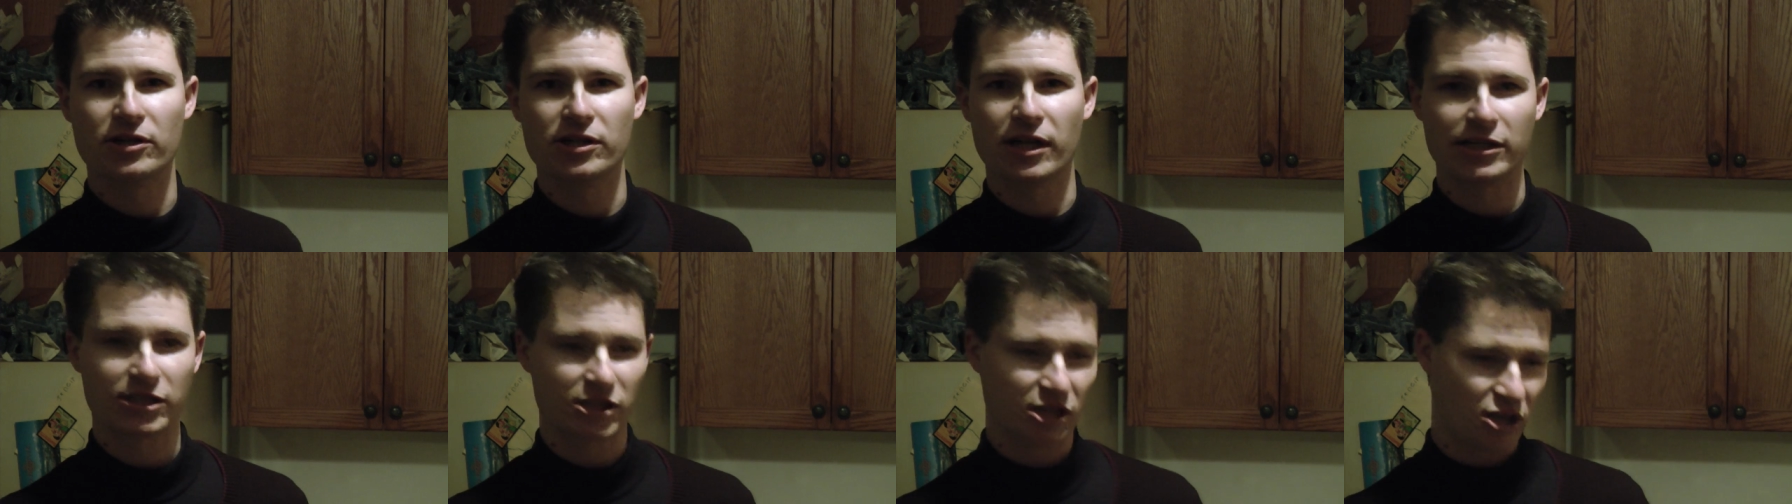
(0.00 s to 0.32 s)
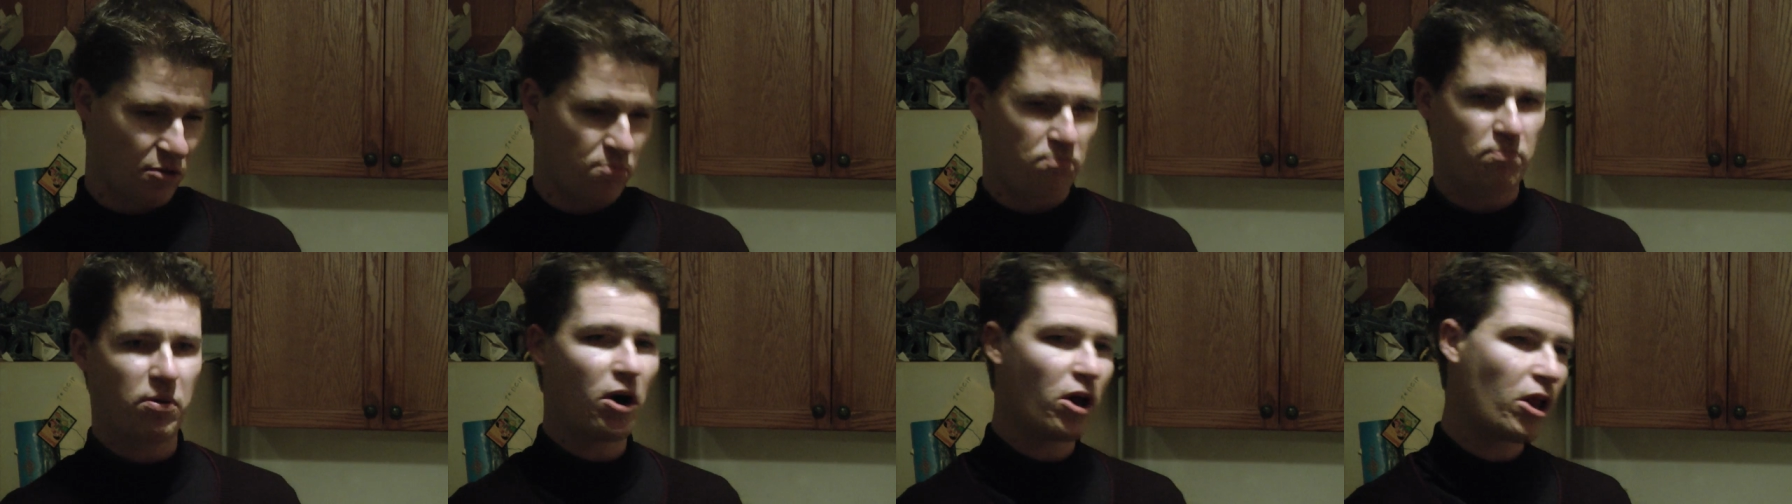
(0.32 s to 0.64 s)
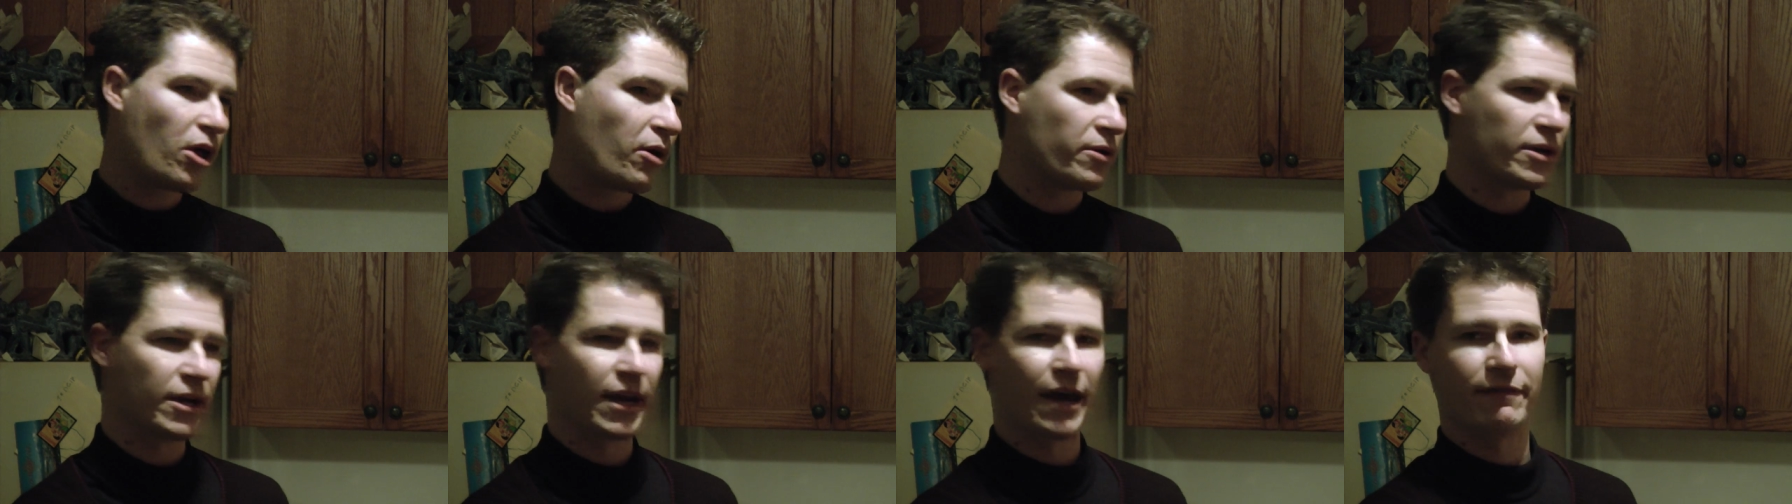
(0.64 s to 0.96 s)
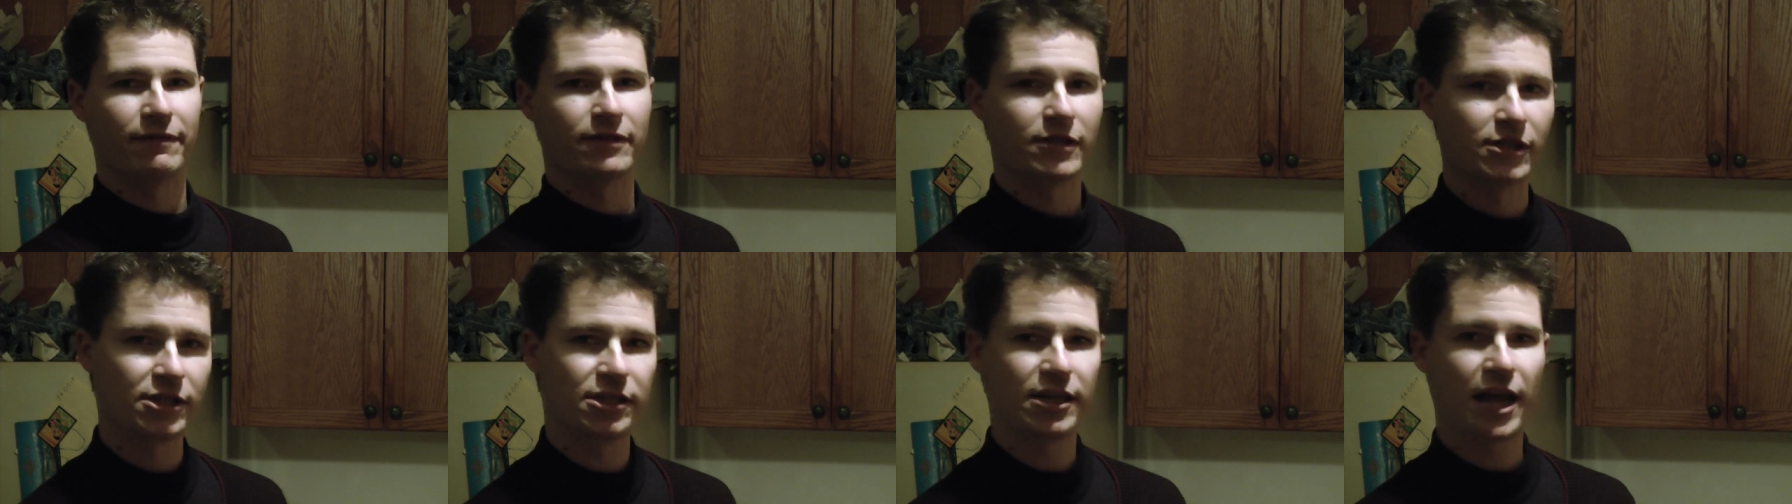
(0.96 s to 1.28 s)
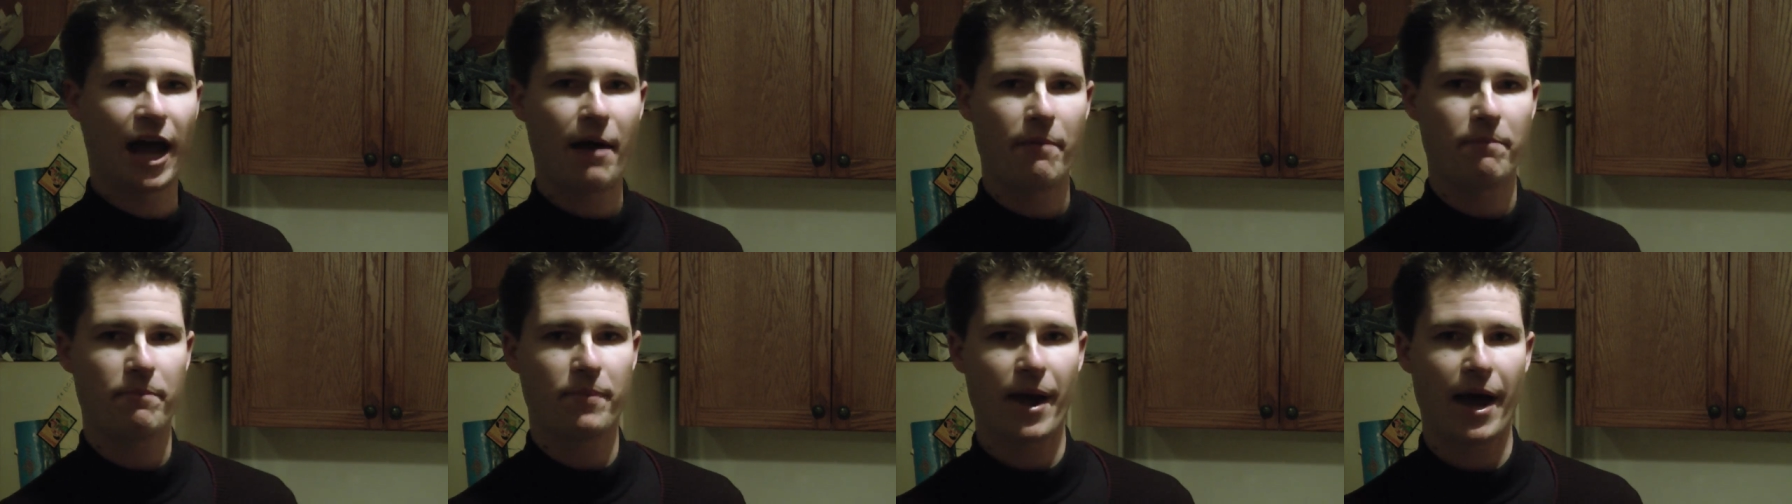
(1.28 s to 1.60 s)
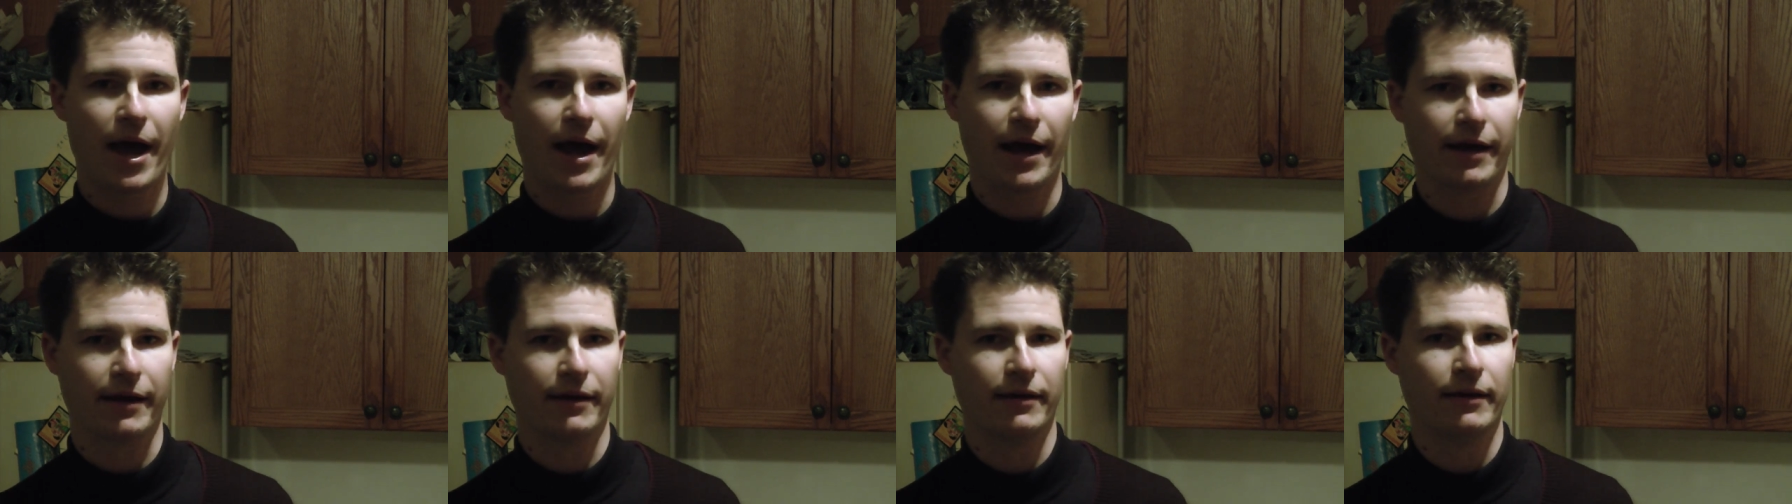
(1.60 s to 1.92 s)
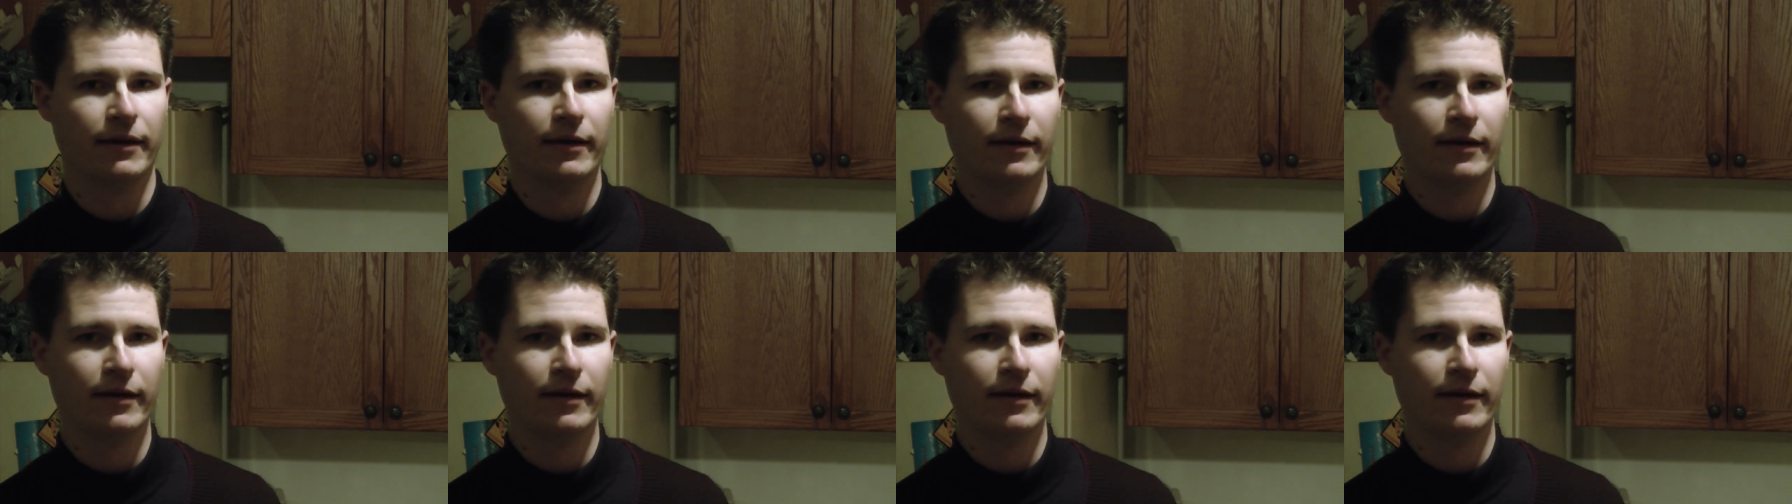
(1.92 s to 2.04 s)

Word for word: chest so you pull out and have to snap back.